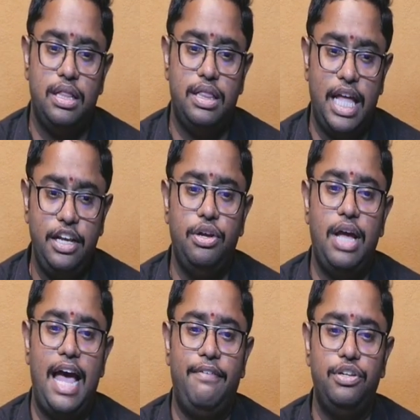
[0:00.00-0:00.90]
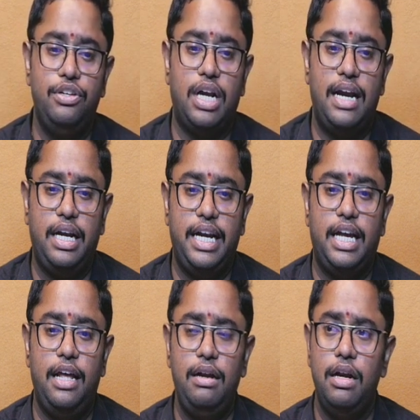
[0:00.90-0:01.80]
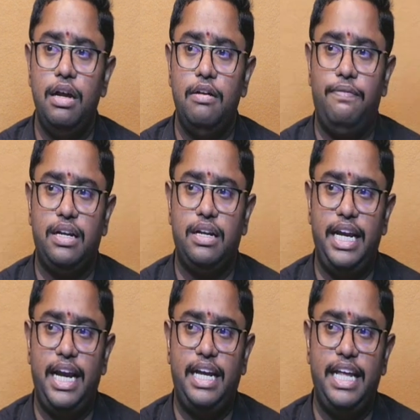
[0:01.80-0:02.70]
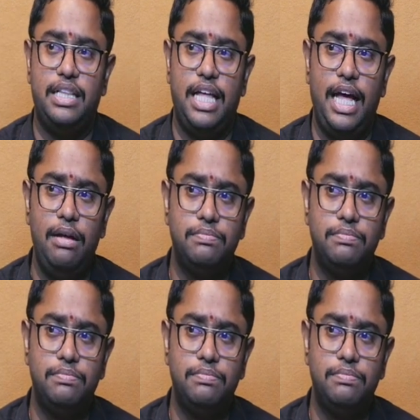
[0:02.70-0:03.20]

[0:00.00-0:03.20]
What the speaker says: Then you have to run trigger for creating the